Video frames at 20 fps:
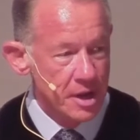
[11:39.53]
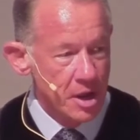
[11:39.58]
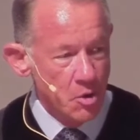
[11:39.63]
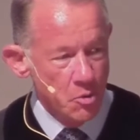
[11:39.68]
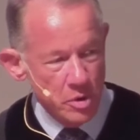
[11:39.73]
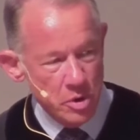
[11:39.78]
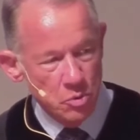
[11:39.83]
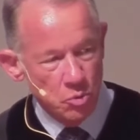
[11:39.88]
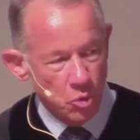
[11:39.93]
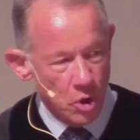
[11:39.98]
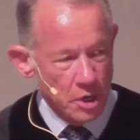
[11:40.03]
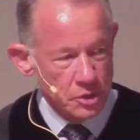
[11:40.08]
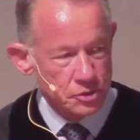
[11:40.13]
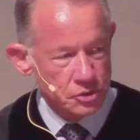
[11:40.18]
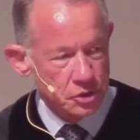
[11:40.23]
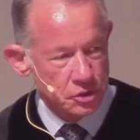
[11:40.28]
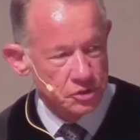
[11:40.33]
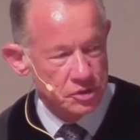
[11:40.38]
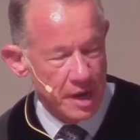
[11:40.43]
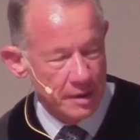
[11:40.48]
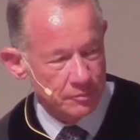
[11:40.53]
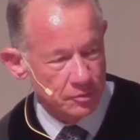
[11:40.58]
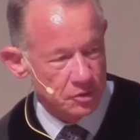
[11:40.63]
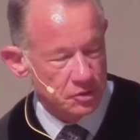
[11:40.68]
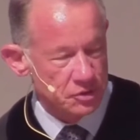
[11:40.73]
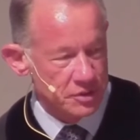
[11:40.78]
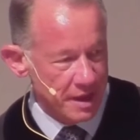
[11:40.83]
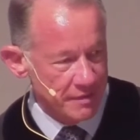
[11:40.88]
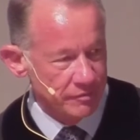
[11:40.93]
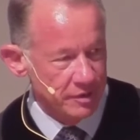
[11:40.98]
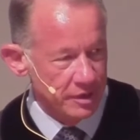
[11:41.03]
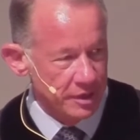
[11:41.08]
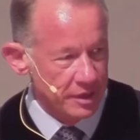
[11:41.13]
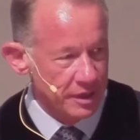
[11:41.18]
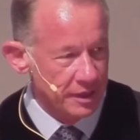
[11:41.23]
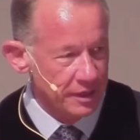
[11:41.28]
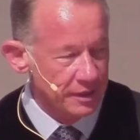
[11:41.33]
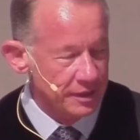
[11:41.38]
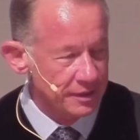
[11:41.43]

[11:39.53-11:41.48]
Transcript: We rush to chapter 7.